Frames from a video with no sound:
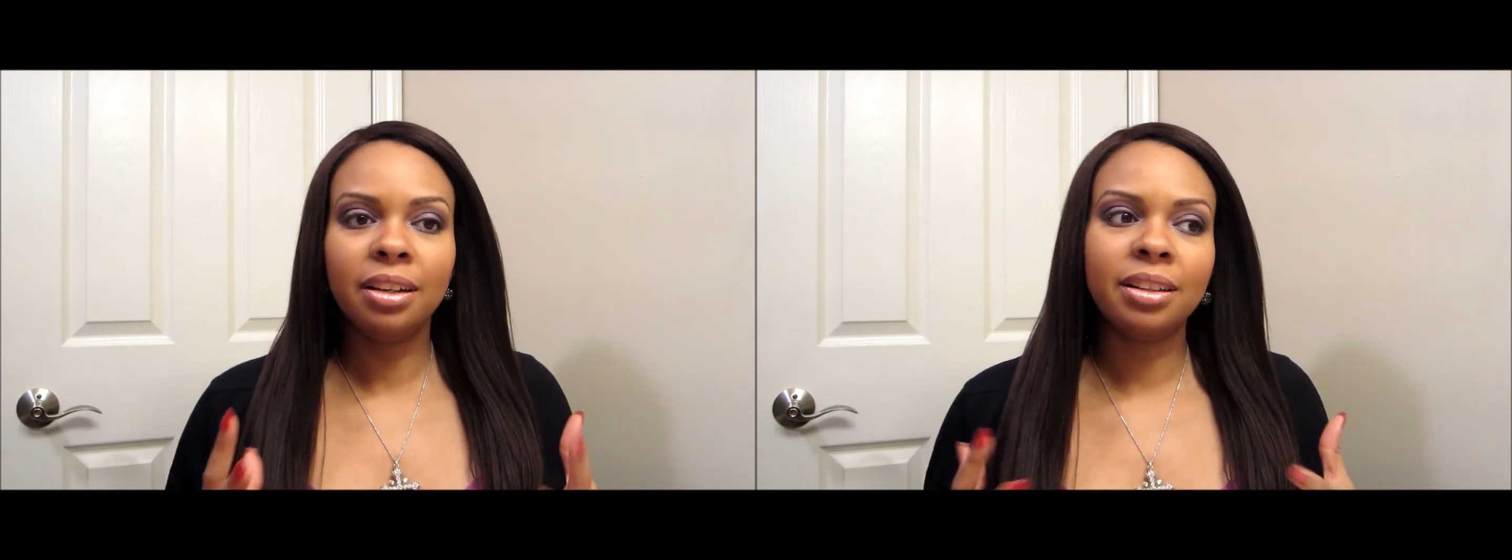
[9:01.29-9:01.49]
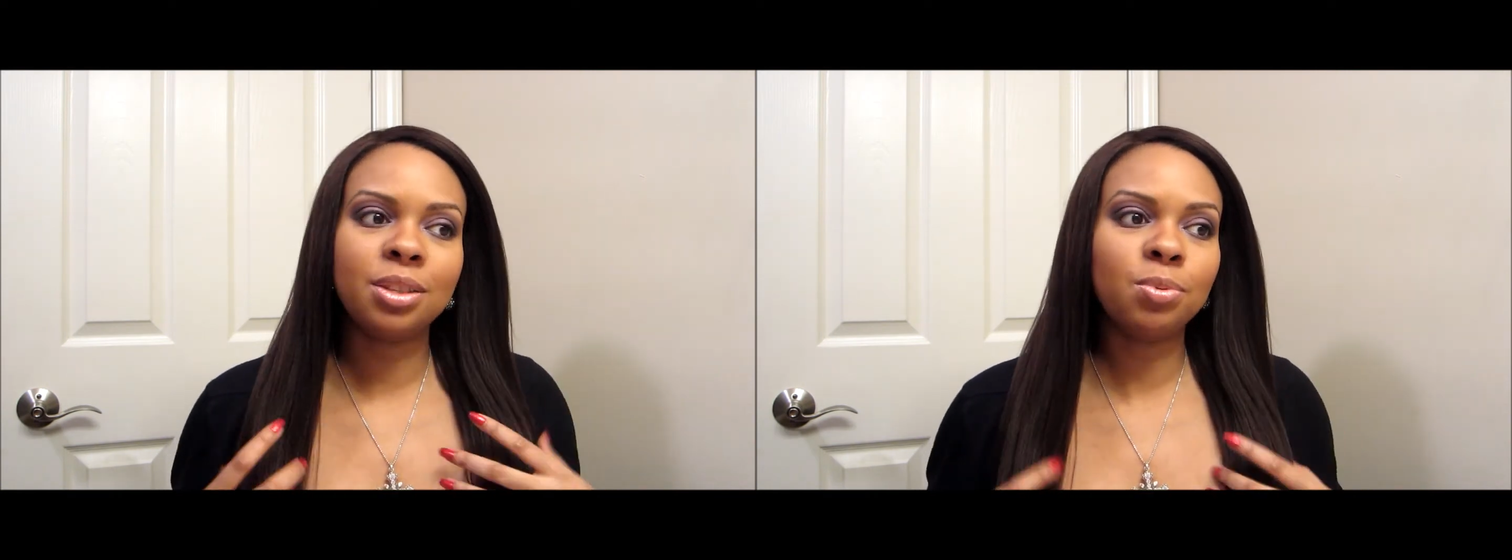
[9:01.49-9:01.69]

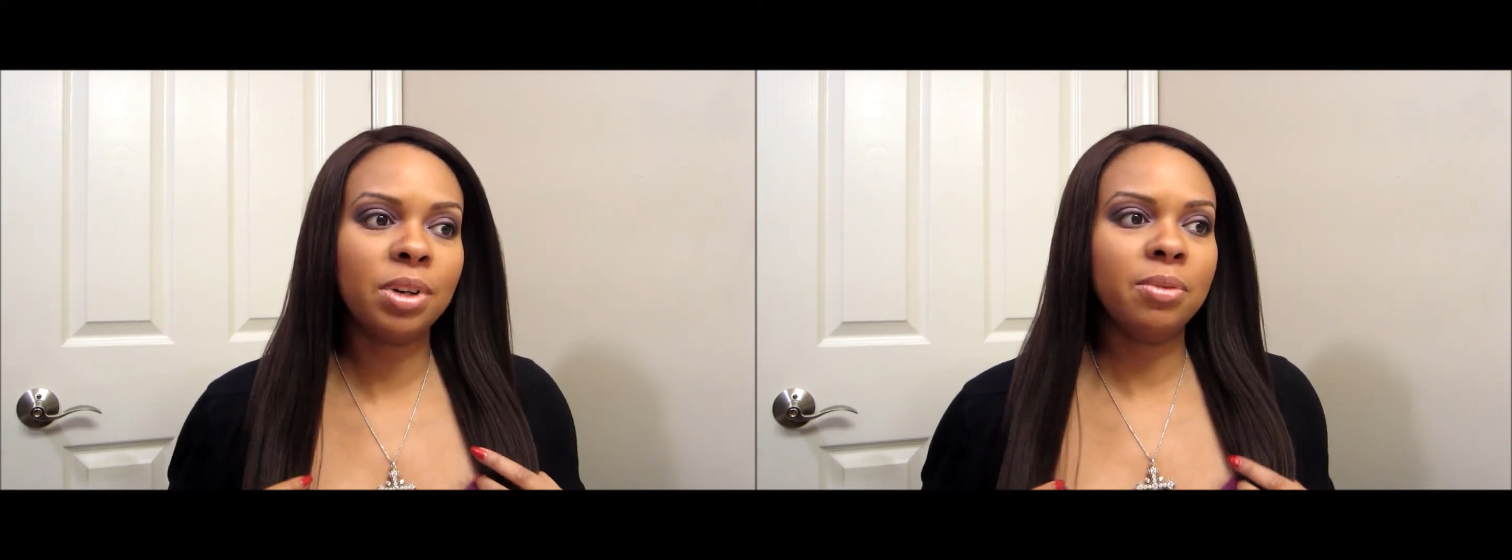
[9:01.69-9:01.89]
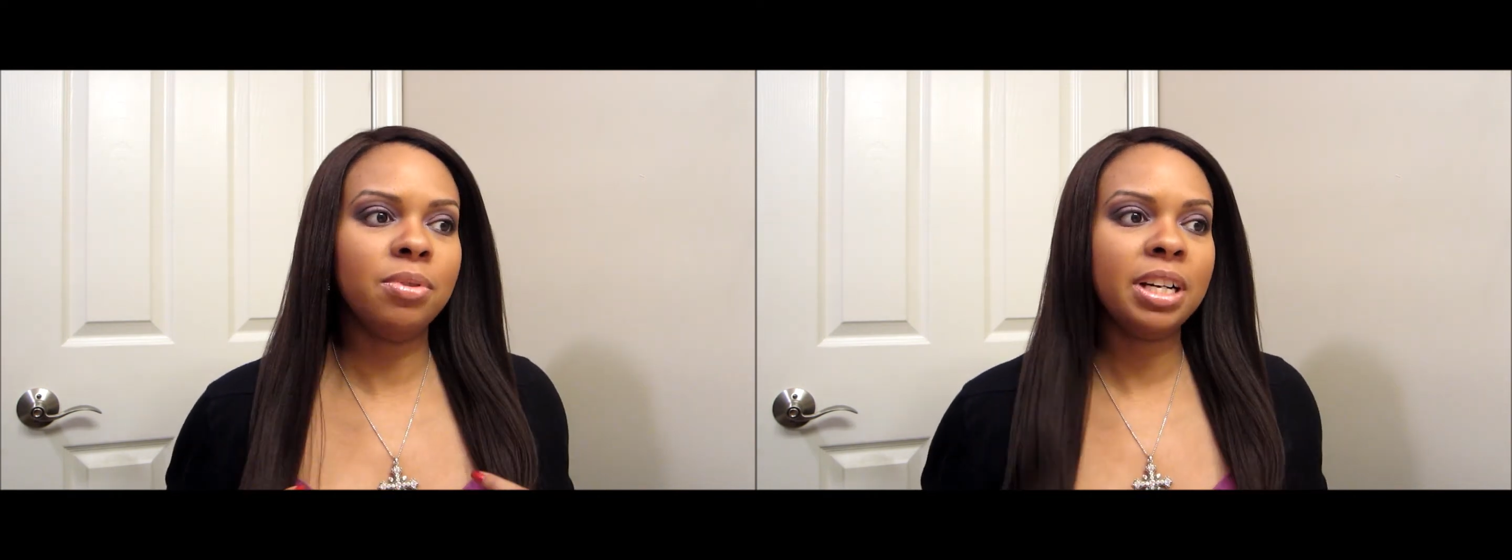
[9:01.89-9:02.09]
That's what
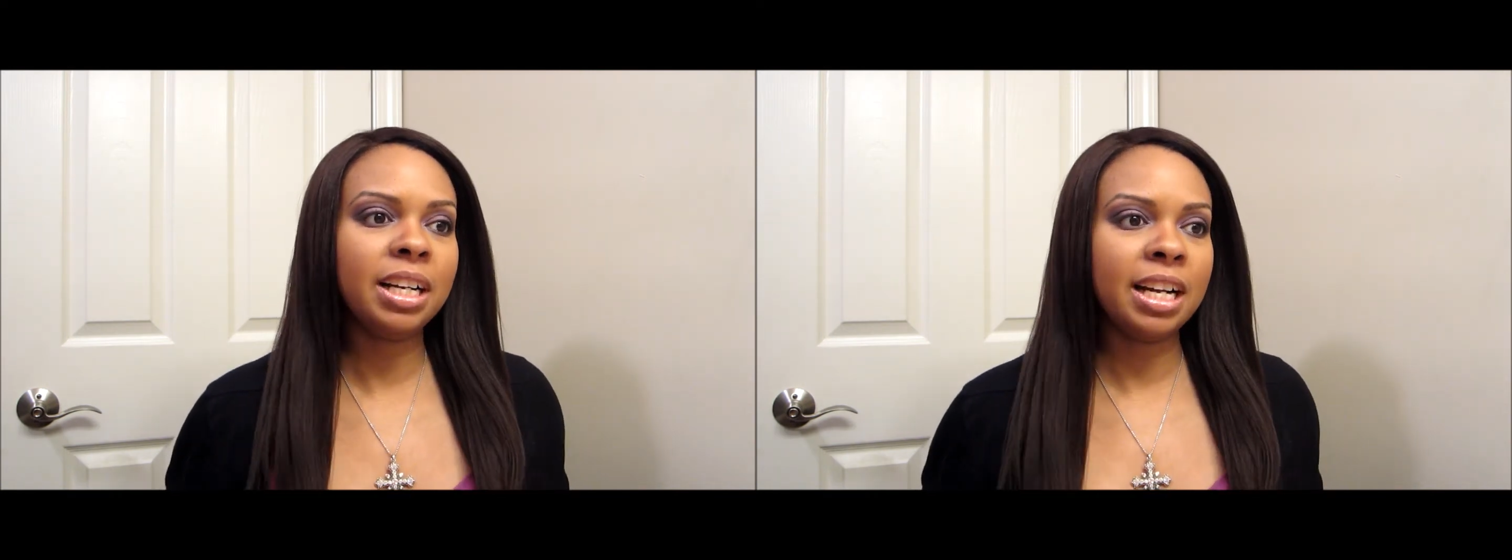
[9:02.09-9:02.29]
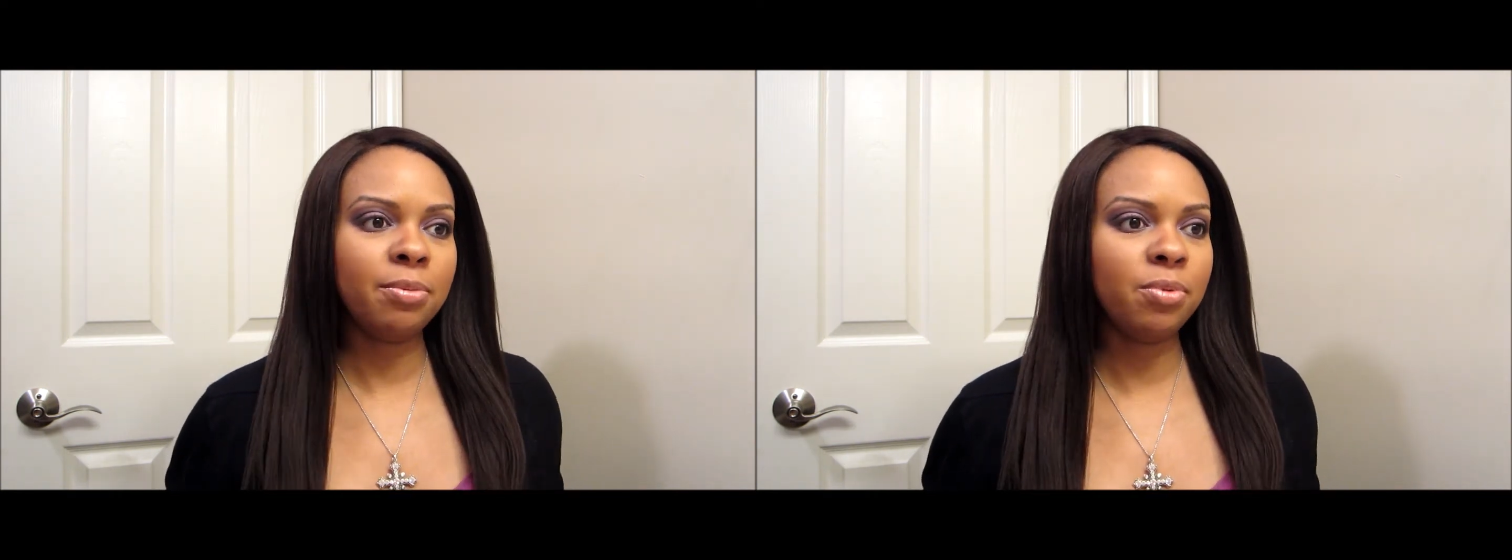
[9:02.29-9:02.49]
I
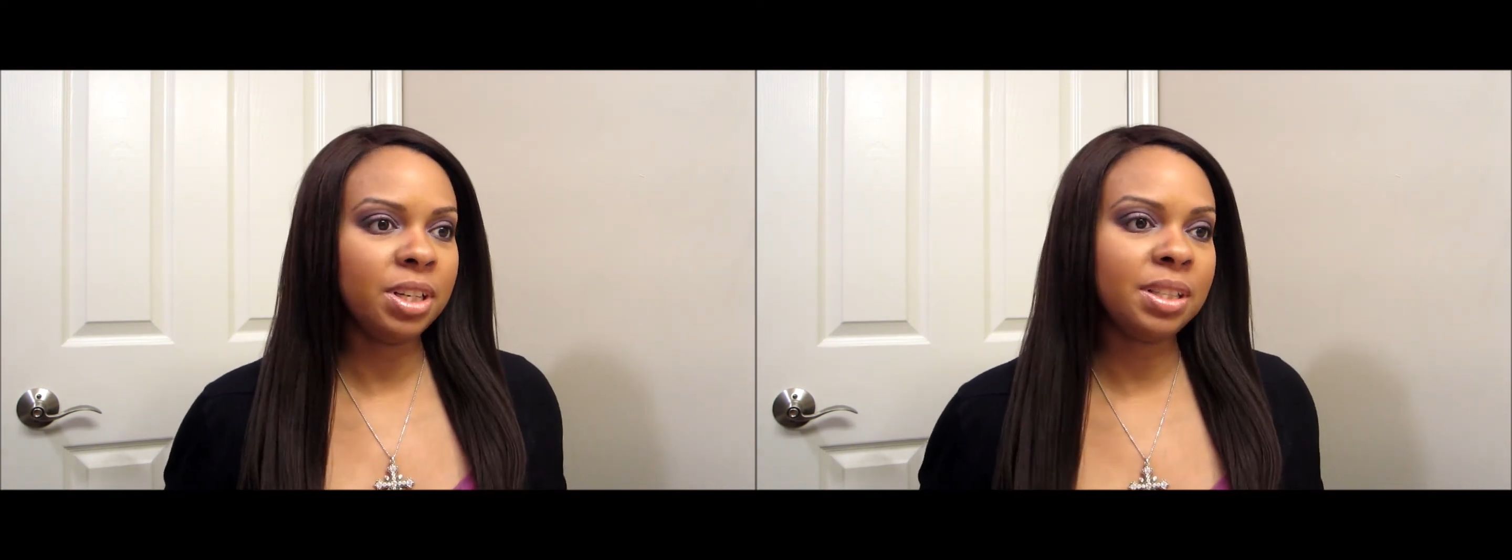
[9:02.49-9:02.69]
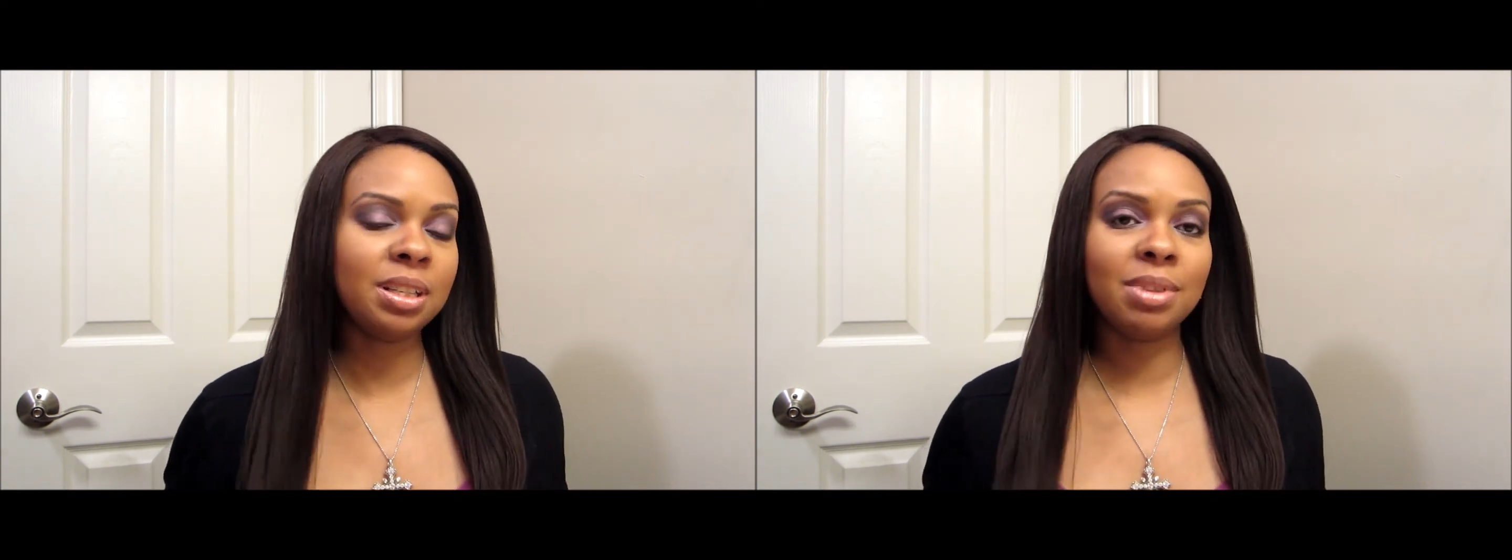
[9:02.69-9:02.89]
wanted. I
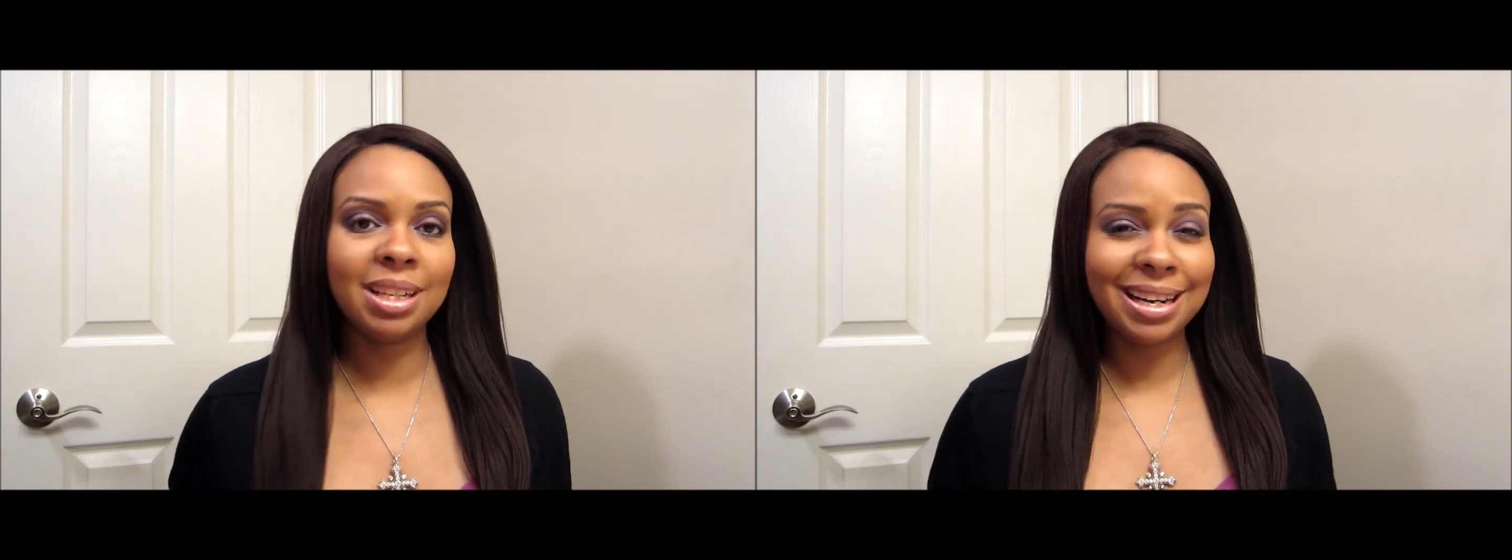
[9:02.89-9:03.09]
wanted something